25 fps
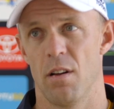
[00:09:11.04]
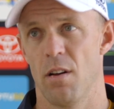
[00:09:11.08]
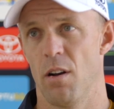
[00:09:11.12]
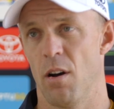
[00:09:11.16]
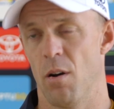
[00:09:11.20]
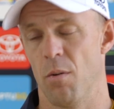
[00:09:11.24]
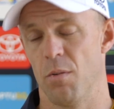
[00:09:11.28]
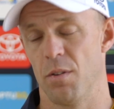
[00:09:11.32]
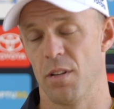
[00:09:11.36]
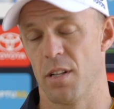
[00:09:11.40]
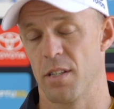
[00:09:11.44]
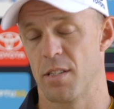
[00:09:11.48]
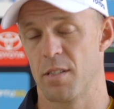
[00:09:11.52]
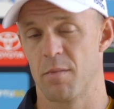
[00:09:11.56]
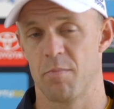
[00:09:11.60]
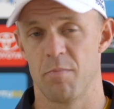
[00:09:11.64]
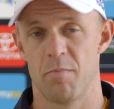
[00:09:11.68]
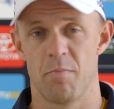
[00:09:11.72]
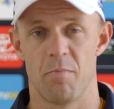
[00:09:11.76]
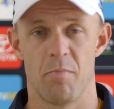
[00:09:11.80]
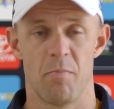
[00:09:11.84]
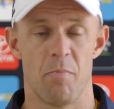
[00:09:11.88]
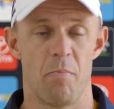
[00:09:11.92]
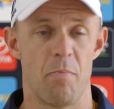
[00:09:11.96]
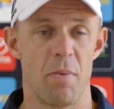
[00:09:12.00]
Oh, well, that's
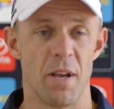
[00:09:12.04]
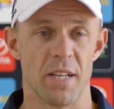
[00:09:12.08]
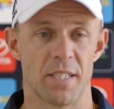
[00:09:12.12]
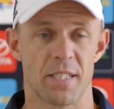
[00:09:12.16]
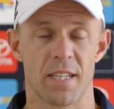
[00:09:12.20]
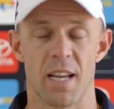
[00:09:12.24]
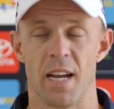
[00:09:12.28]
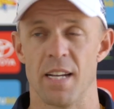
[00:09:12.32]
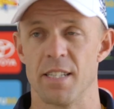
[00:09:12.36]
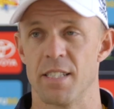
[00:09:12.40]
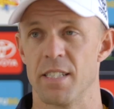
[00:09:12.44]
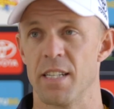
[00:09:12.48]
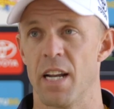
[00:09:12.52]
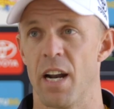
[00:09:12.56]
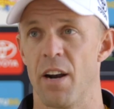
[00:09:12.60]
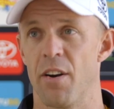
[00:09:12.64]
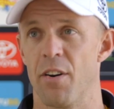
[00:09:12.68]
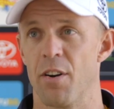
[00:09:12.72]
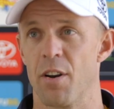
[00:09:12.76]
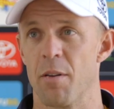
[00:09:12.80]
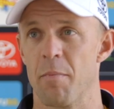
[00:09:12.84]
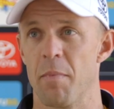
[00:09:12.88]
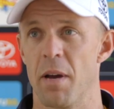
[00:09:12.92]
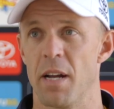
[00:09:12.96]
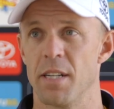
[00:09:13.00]
best case
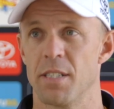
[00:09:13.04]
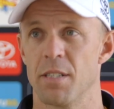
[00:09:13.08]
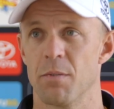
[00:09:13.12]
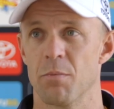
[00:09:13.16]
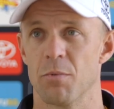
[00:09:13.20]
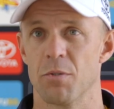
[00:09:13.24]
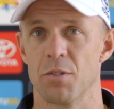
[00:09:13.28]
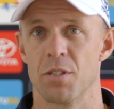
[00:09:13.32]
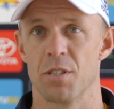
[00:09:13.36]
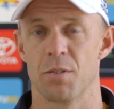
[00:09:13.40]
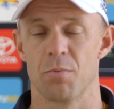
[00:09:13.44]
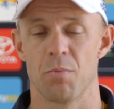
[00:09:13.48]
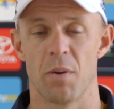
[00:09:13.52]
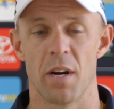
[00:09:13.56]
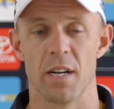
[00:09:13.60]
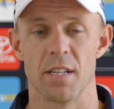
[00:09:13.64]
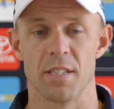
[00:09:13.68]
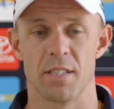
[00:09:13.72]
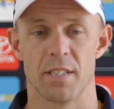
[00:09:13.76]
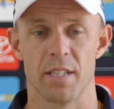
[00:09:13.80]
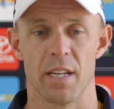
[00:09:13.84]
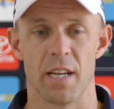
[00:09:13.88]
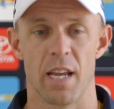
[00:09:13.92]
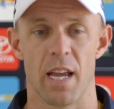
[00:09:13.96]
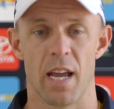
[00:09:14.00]
scenario, I'd imagine. We'll just wait
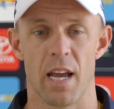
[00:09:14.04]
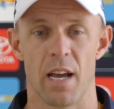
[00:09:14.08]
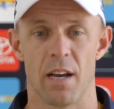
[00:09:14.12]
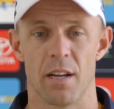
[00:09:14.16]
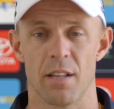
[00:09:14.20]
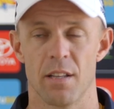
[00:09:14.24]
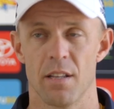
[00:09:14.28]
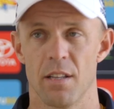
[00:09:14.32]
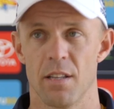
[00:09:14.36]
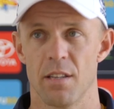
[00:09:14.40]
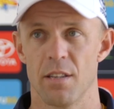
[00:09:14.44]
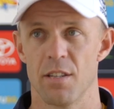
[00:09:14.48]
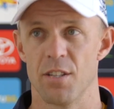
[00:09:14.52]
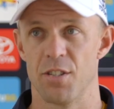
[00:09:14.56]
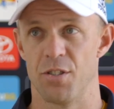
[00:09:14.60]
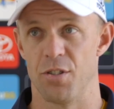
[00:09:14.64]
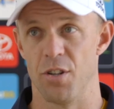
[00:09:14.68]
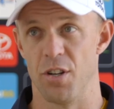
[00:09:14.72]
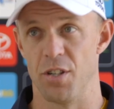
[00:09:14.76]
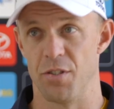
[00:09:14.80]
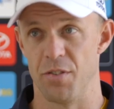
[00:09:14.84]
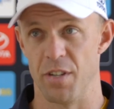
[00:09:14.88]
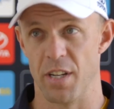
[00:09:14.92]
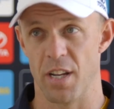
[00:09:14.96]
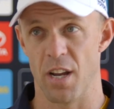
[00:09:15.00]
and see how the
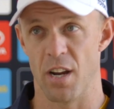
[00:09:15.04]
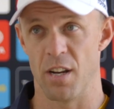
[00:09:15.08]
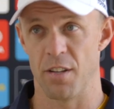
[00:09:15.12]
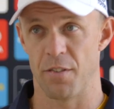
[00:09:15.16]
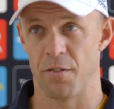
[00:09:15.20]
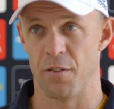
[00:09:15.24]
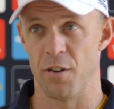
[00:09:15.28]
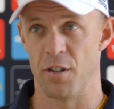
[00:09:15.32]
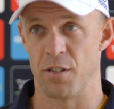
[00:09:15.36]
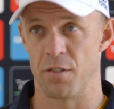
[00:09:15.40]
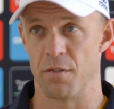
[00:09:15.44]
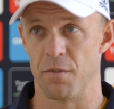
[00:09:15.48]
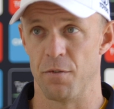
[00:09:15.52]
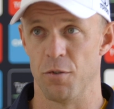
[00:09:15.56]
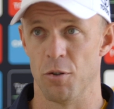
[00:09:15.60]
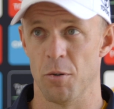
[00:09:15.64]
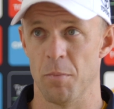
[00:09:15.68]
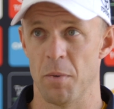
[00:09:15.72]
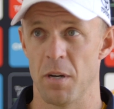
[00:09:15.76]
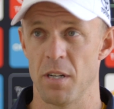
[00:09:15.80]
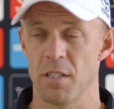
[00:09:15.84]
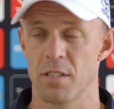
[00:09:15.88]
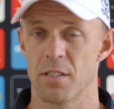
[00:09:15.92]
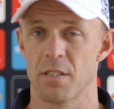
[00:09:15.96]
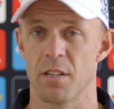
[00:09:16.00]
surgery goes first and
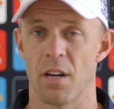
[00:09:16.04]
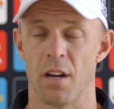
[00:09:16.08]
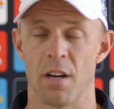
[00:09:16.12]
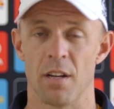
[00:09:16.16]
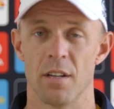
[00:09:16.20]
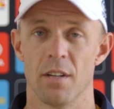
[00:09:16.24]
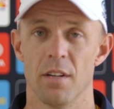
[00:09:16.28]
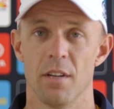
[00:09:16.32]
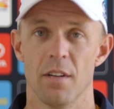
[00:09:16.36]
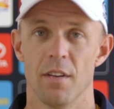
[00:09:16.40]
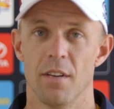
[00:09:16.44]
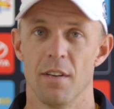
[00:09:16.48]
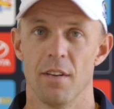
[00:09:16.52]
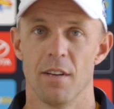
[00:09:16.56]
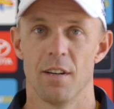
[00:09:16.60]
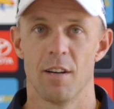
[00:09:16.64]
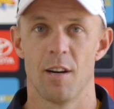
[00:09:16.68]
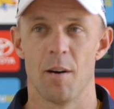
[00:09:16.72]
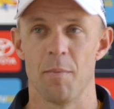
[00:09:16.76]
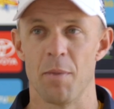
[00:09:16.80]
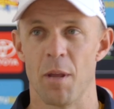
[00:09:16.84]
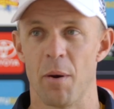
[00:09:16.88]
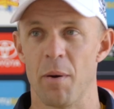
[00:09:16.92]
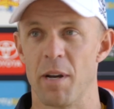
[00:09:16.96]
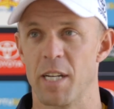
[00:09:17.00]
foremost. So
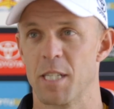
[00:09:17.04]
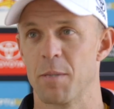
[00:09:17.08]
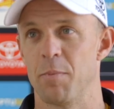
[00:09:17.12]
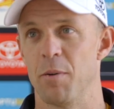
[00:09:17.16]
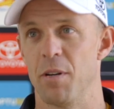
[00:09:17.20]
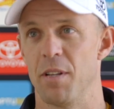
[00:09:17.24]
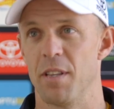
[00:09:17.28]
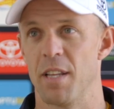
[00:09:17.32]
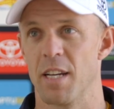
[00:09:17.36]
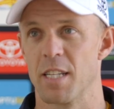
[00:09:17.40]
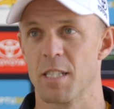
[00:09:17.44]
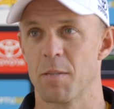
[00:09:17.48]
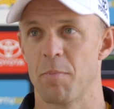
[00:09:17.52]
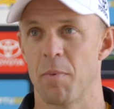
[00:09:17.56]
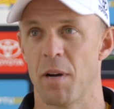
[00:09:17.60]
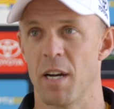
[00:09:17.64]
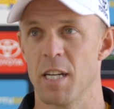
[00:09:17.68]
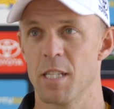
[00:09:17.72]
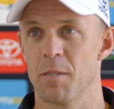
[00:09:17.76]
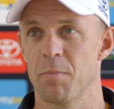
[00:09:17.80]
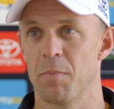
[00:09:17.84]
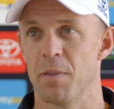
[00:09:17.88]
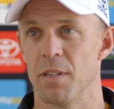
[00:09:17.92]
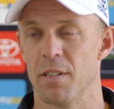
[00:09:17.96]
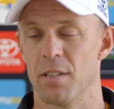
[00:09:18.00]
I'm no expert in that
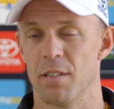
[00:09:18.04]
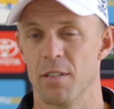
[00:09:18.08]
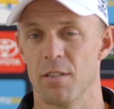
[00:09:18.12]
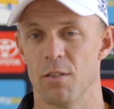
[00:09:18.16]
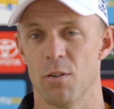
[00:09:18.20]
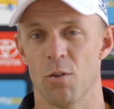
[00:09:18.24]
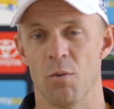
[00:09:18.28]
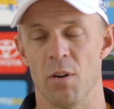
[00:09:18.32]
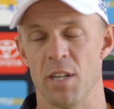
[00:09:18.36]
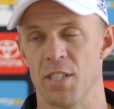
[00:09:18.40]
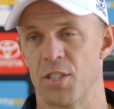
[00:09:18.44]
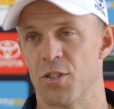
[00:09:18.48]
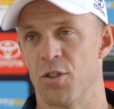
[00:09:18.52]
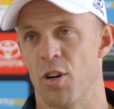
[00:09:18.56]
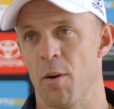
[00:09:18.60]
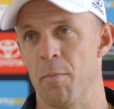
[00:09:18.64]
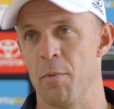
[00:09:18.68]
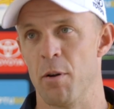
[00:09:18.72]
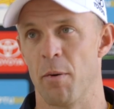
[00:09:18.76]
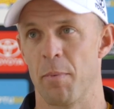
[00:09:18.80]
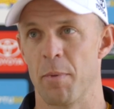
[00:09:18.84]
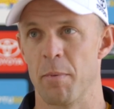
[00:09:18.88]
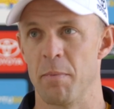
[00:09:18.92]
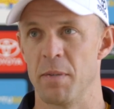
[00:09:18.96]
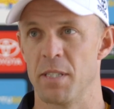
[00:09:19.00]
space, but always try and
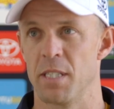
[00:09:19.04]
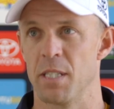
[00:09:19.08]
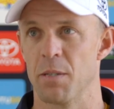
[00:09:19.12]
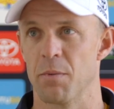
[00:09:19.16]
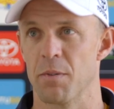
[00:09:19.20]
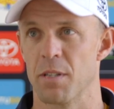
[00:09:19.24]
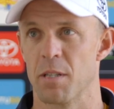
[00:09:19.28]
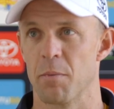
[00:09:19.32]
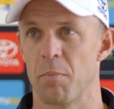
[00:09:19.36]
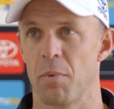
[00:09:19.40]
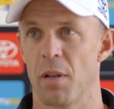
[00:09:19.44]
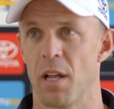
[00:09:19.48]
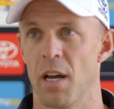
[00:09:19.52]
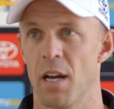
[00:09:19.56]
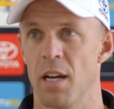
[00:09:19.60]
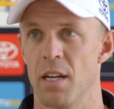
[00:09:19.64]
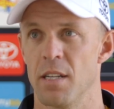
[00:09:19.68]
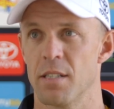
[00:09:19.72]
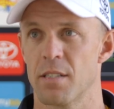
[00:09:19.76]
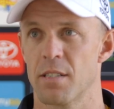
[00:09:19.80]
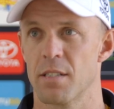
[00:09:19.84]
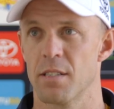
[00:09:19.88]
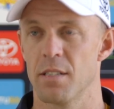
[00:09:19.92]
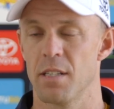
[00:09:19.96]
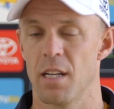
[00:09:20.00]
be optimistic with the
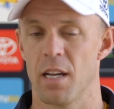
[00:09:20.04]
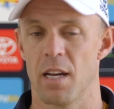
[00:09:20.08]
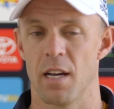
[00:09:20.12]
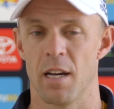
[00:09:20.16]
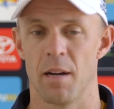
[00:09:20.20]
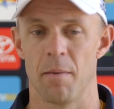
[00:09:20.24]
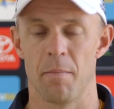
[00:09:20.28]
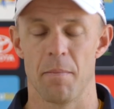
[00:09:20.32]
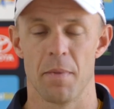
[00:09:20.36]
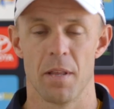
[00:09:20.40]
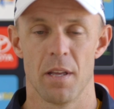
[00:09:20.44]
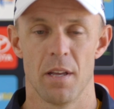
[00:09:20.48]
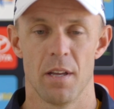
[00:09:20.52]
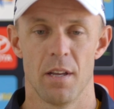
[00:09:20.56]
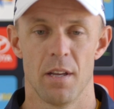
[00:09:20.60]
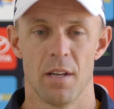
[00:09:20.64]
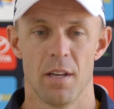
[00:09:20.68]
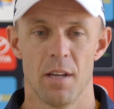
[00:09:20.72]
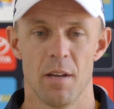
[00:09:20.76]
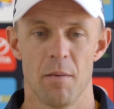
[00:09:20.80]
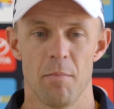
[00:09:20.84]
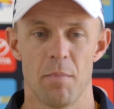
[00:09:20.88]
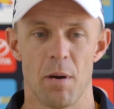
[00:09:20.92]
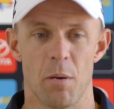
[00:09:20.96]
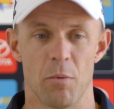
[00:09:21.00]
players. Um,
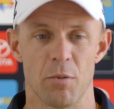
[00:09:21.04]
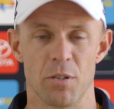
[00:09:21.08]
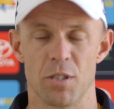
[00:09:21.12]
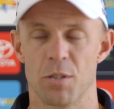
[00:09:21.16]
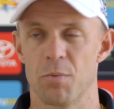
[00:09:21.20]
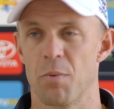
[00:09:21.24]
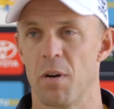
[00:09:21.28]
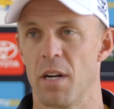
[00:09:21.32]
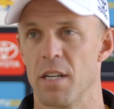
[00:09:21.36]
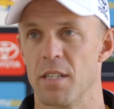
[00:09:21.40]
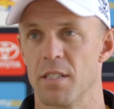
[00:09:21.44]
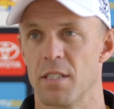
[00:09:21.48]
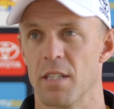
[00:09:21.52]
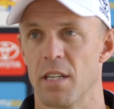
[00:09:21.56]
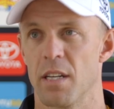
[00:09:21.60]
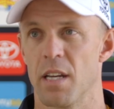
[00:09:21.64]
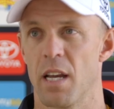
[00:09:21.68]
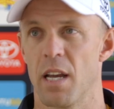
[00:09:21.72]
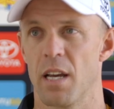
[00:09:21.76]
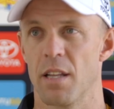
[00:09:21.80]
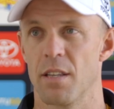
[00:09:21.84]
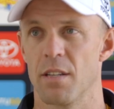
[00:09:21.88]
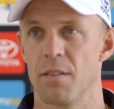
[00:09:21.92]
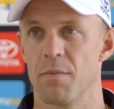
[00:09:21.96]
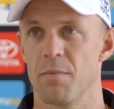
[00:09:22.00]
but we'll just wait and see
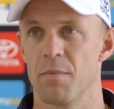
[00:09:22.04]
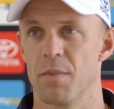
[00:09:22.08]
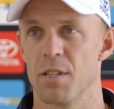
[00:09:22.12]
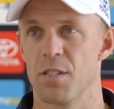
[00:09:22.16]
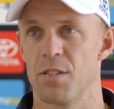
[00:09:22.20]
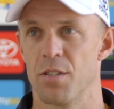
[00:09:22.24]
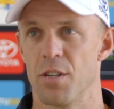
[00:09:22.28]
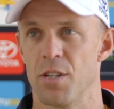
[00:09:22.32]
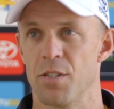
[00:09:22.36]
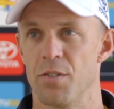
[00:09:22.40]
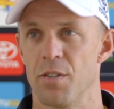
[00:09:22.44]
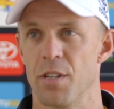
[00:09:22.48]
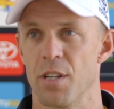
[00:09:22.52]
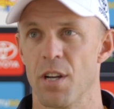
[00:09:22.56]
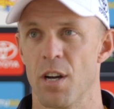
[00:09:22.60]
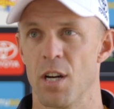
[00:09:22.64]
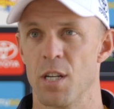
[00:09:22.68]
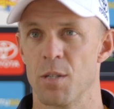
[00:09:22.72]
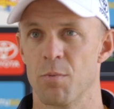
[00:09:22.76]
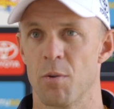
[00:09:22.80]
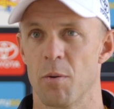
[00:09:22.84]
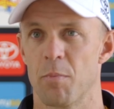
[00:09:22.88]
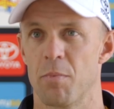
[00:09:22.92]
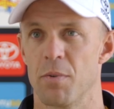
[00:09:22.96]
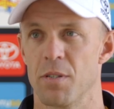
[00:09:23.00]
how the, the, surgery
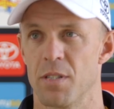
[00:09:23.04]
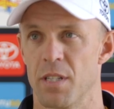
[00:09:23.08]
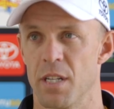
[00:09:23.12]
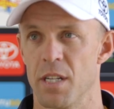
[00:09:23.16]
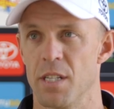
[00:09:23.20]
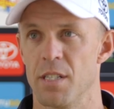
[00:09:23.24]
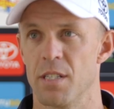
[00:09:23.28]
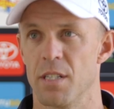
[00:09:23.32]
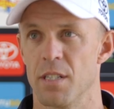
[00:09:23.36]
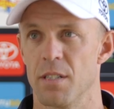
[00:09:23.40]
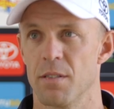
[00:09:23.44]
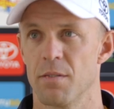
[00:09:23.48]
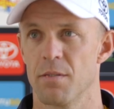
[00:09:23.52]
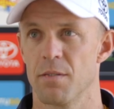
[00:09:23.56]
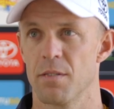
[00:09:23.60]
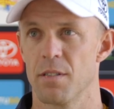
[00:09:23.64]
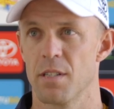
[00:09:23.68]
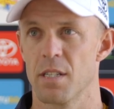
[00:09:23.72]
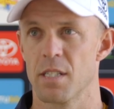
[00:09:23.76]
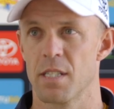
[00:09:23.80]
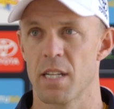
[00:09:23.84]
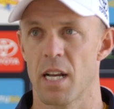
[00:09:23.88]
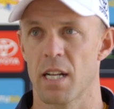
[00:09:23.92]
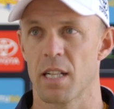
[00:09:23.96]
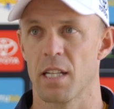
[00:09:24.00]
goes, what procedure
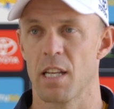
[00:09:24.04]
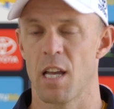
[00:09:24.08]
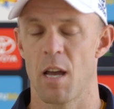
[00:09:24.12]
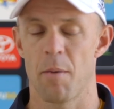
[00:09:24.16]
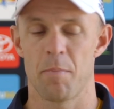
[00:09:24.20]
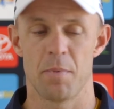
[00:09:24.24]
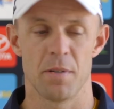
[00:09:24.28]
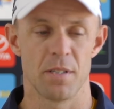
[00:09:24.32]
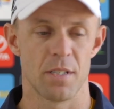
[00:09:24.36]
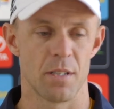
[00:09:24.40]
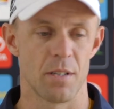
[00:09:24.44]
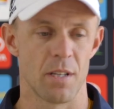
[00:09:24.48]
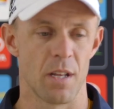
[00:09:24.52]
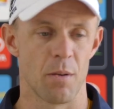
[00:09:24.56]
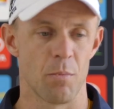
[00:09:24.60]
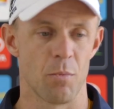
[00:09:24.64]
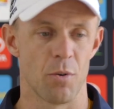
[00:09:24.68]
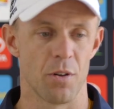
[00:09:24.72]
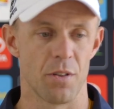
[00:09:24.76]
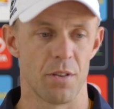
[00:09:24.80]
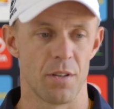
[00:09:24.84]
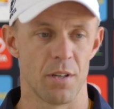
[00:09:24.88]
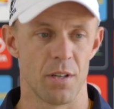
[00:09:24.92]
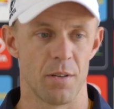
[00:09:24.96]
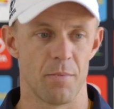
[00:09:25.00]
exactly happens, and then
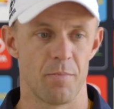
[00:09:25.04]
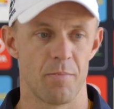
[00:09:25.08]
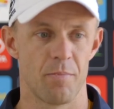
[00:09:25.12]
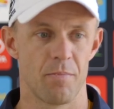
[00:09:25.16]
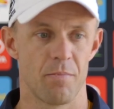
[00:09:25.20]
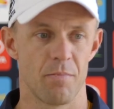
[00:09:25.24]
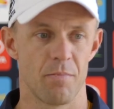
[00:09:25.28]
what the,